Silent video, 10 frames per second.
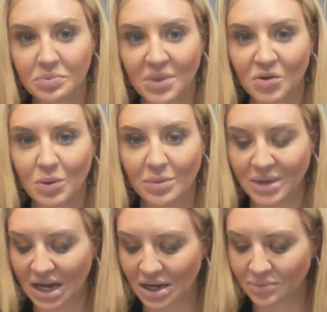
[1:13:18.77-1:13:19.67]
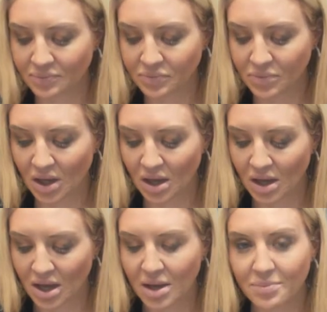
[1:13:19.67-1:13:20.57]
That's what I'm getting.
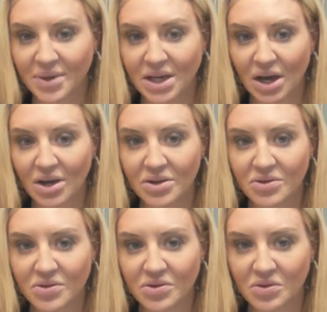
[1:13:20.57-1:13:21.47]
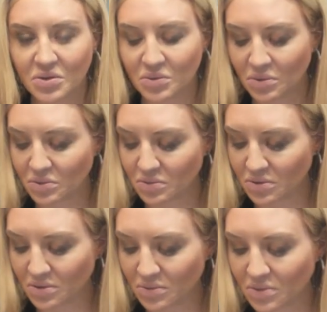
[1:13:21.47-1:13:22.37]
Because
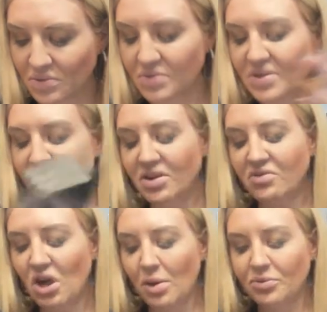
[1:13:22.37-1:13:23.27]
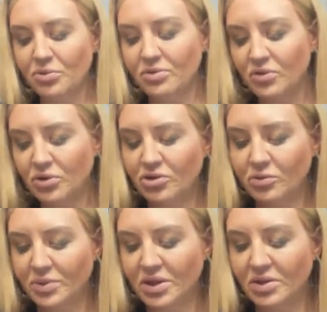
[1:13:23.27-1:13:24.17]
Seven of Cups
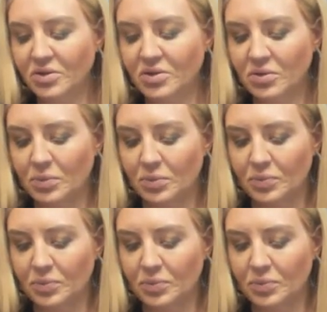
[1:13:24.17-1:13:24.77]
reverse, please.